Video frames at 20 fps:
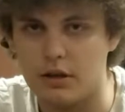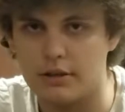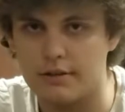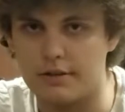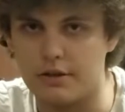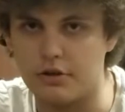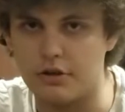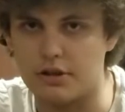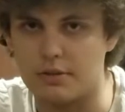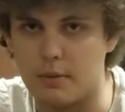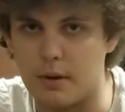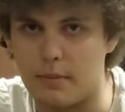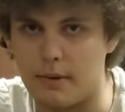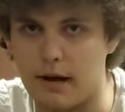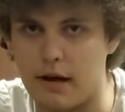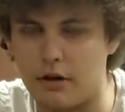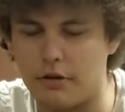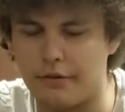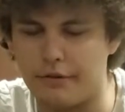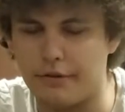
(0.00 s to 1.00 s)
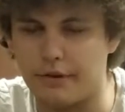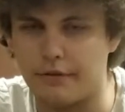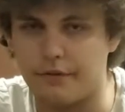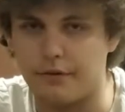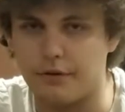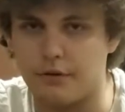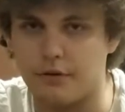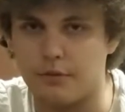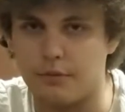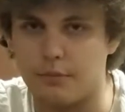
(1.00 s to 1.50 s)
serious about powerlifting
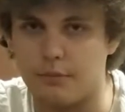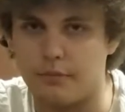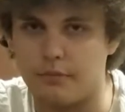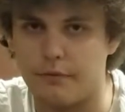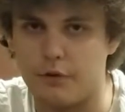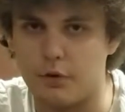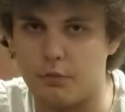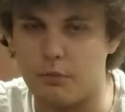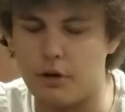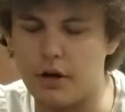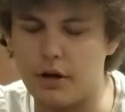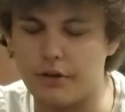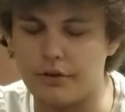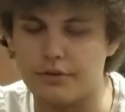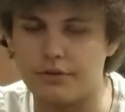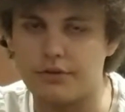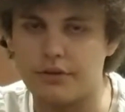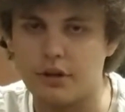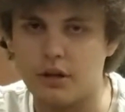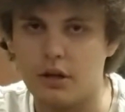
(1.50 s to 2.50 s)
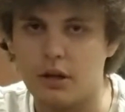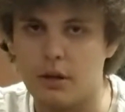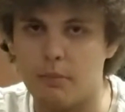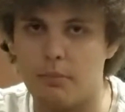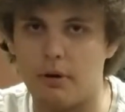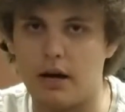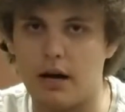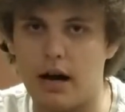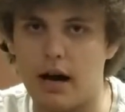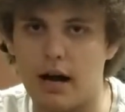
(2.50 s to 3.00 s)
for a few months.
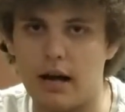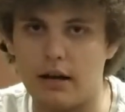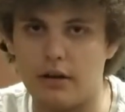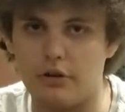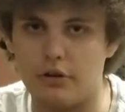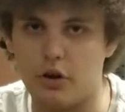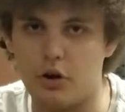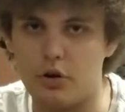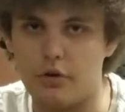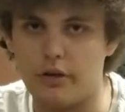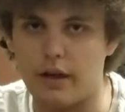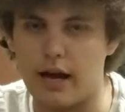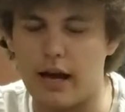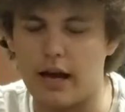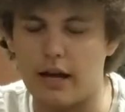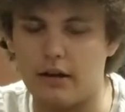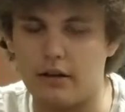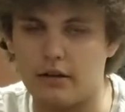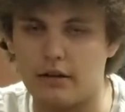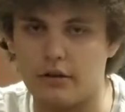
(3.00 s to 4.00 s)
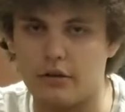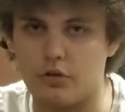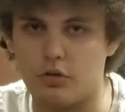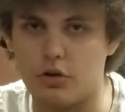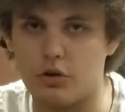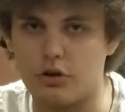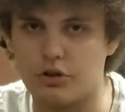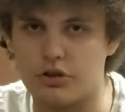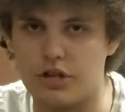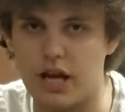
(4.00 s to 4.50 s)
But I know that
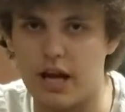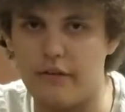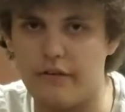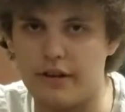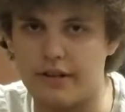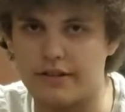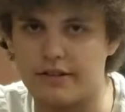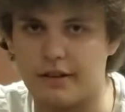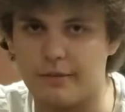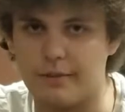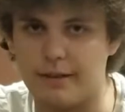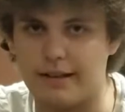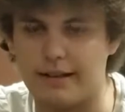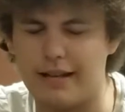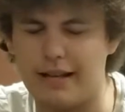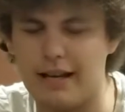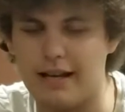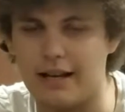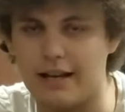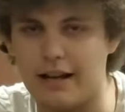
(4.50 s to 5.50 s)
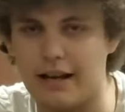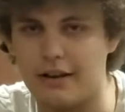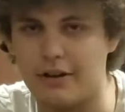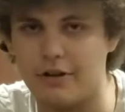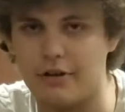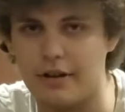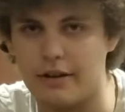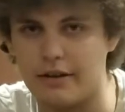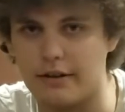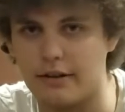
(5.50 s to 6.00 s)
longevity is going to be key. And I
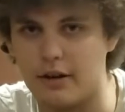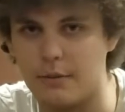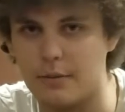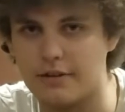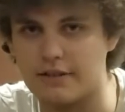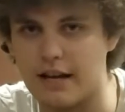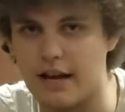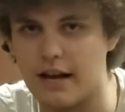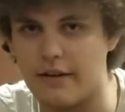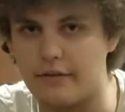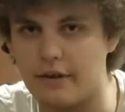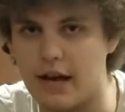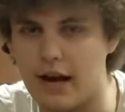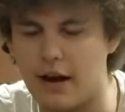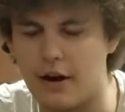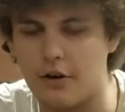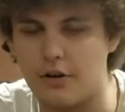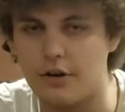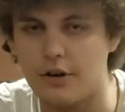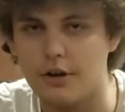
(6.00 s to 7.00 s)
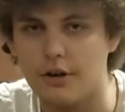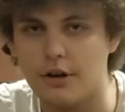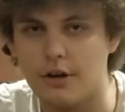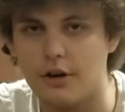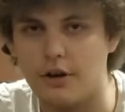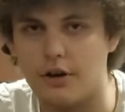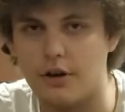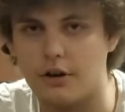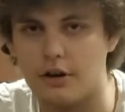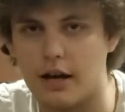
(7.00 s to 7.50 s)
know that the numbers I have now
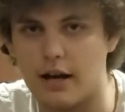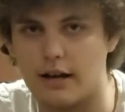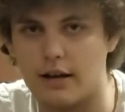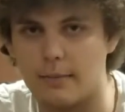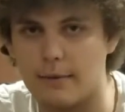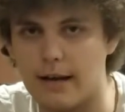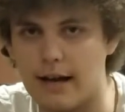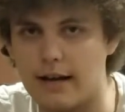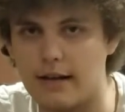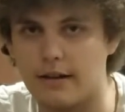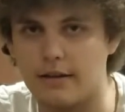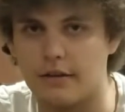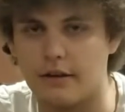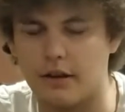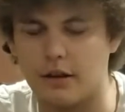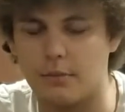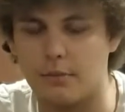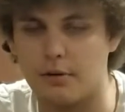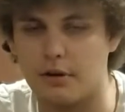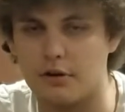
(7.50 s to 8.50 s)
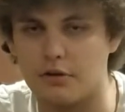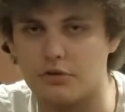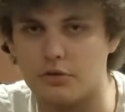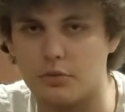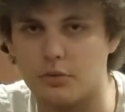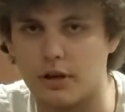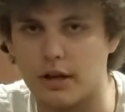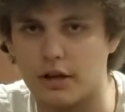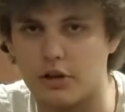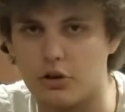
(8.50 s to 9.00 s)
are not going to be anything compared to
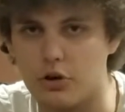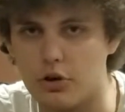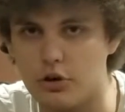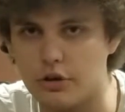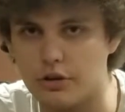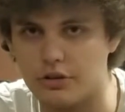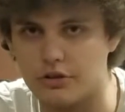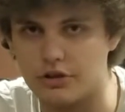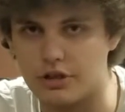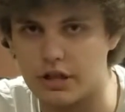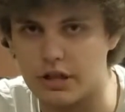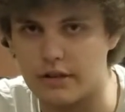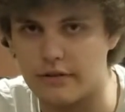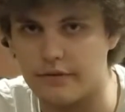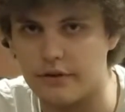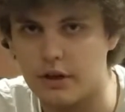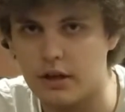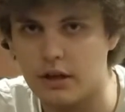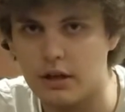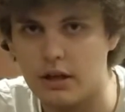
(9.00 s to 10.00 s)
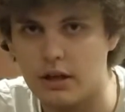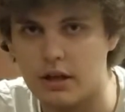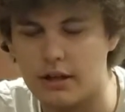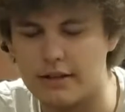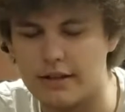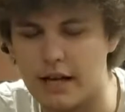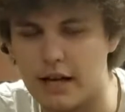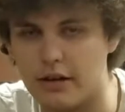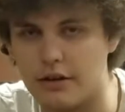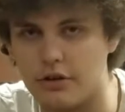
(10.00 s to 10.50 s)
what I could achieve in
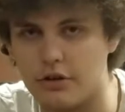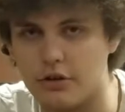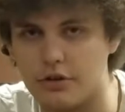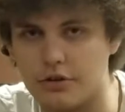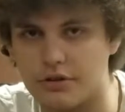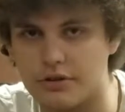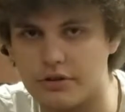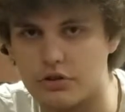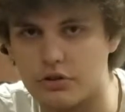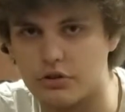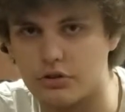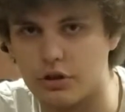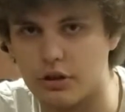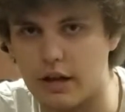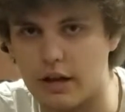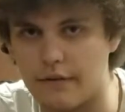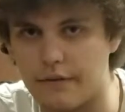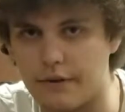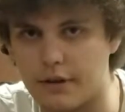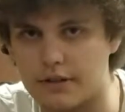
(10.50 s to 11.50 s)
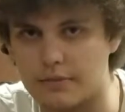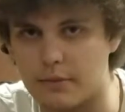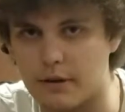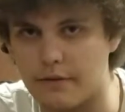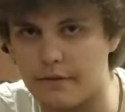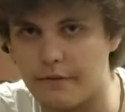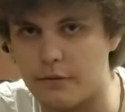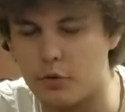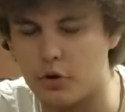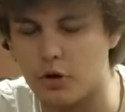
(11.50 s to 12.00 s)
10 years should I fix my
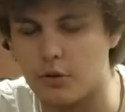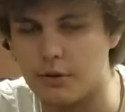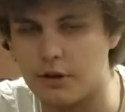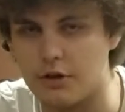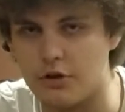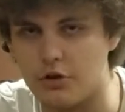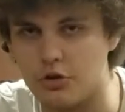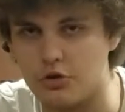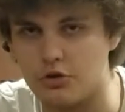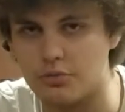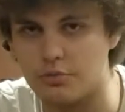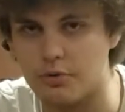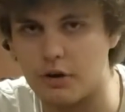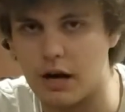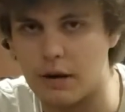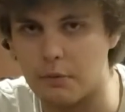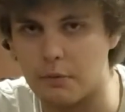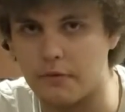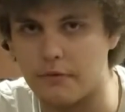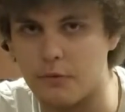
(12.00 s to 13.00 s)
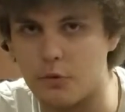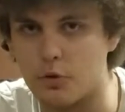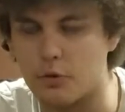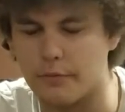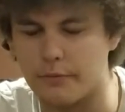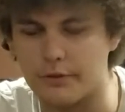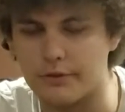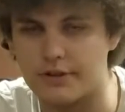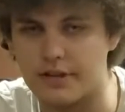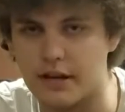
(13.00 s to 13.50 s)
form and use proper
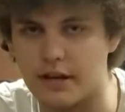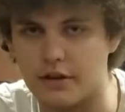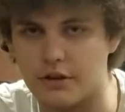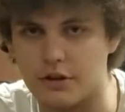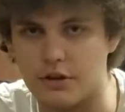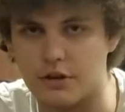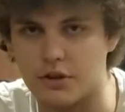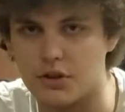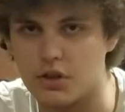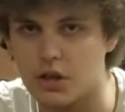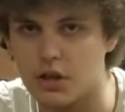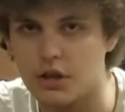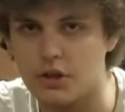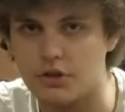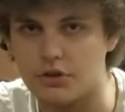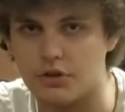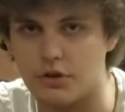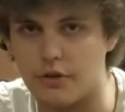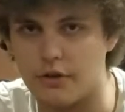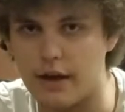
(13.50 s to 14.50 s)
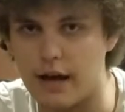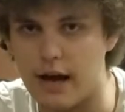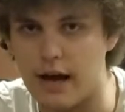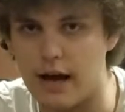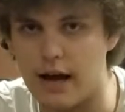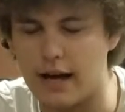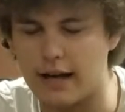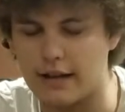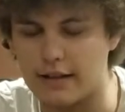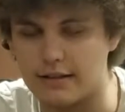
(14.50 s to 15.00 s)
form for 10 years so
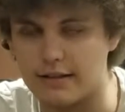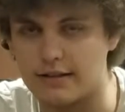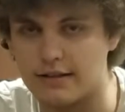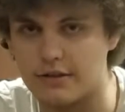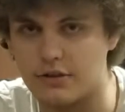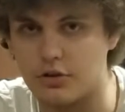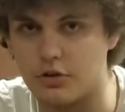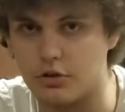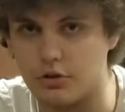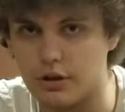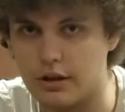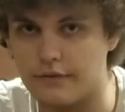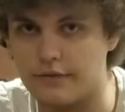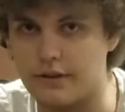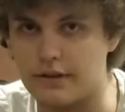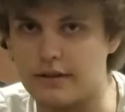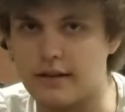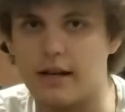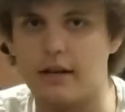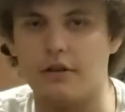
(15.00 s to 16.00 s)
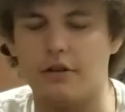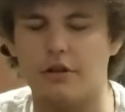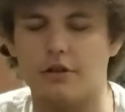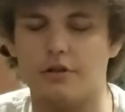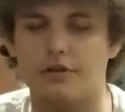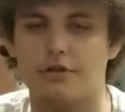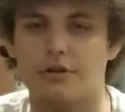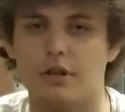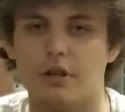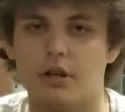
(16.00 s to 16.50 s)
that I can still lift in 10
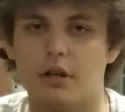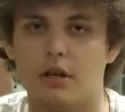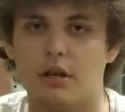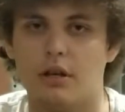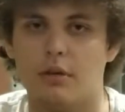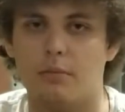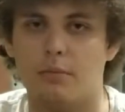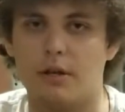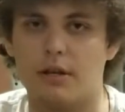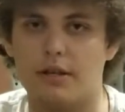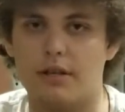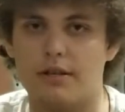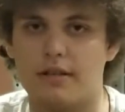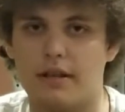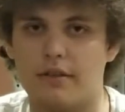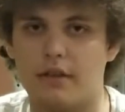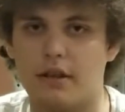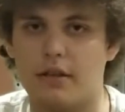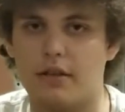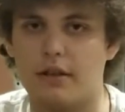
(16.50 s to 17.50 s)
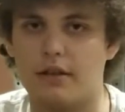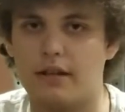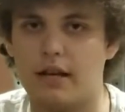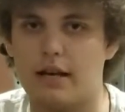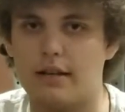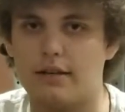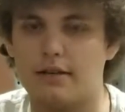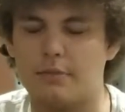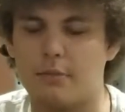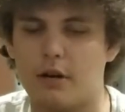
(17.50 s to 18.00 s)
years. Because at the end of the
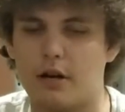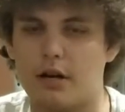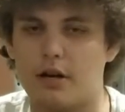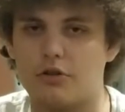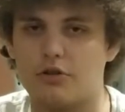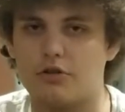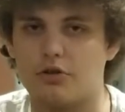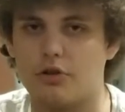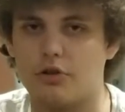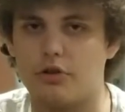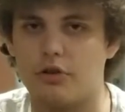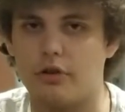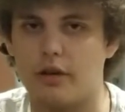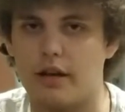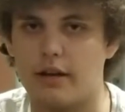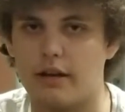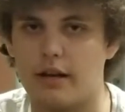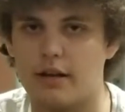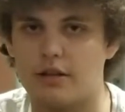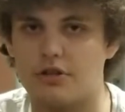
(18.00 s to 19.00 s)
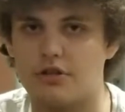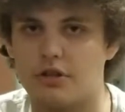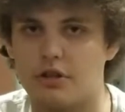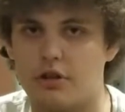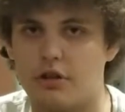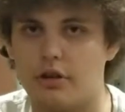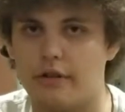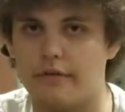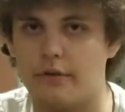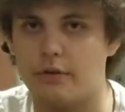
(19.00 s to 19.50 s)
day, it doesn't matter how strong you get next
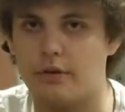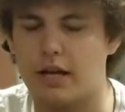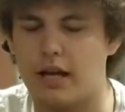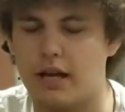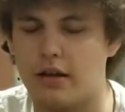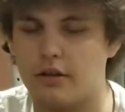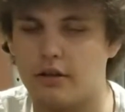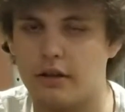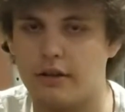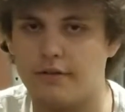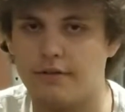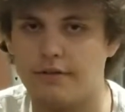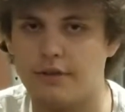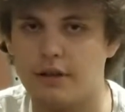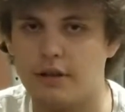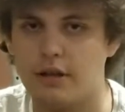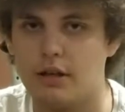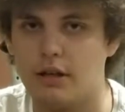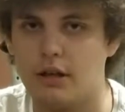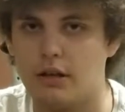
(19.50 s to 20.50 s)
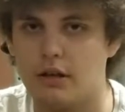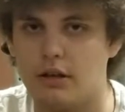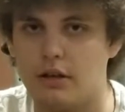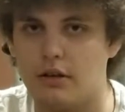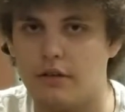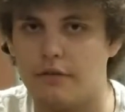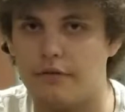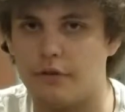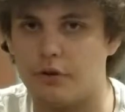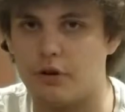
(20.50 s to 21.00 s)
year, if you can't lift
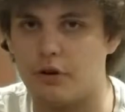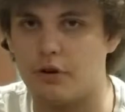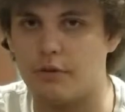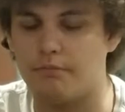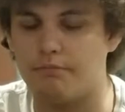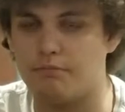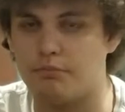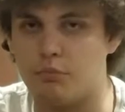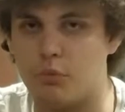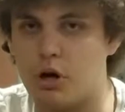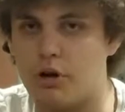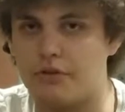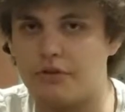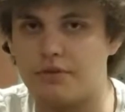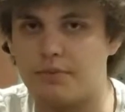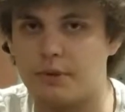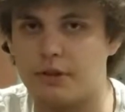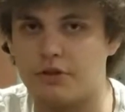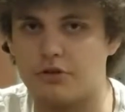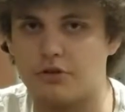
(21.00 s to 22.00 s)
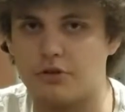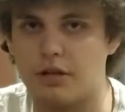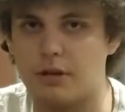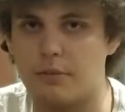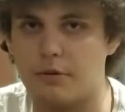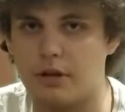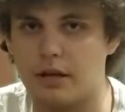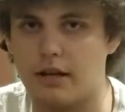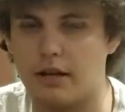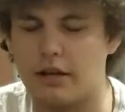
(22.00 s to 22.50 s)
for months because you keep
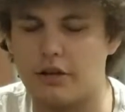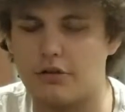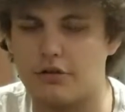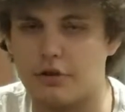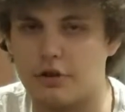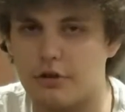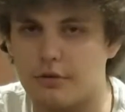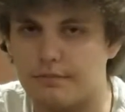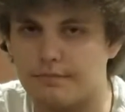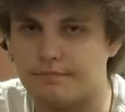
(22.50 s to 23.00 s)
on getting injured,